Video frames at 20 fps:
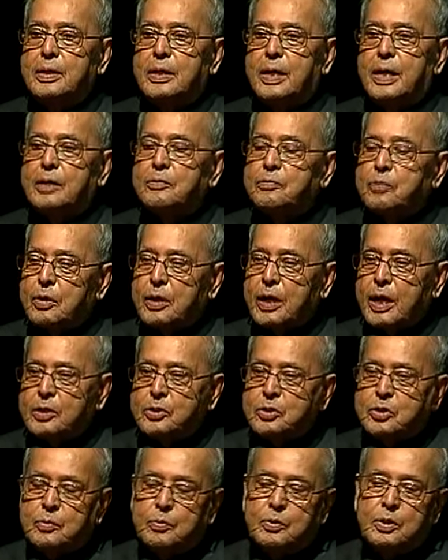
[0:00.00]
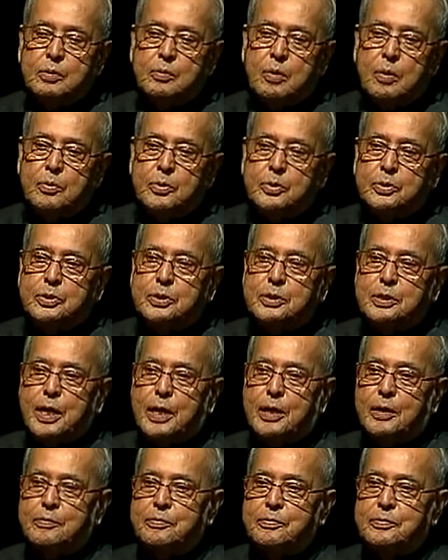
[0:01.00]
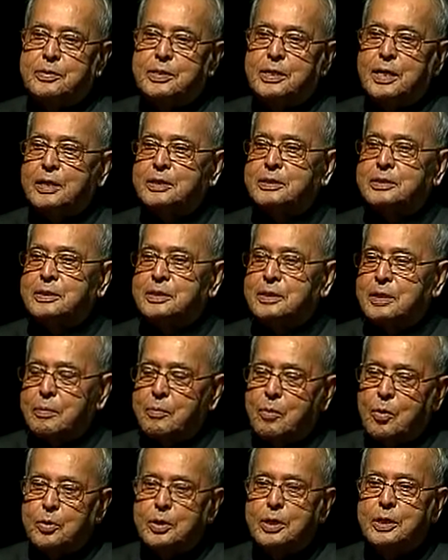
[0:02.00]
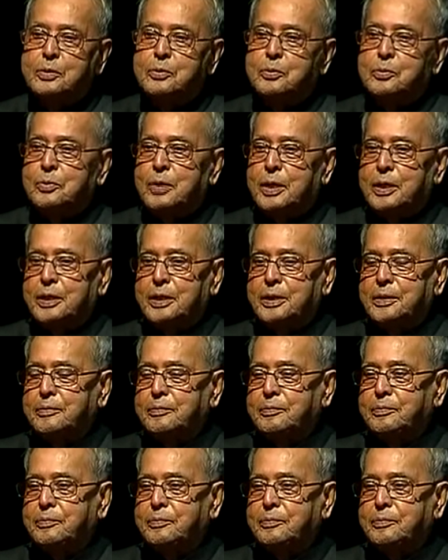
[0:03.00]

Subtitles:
And for Rashtrapati Bhavan staff, just in the morning today,